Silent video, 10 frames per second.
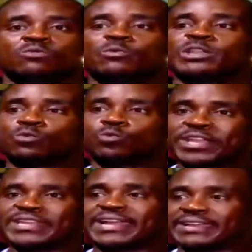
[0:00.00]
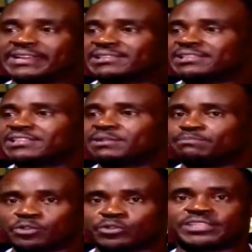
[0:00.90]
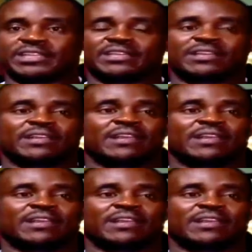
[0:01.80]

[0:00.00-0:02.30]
We will win against this impunity,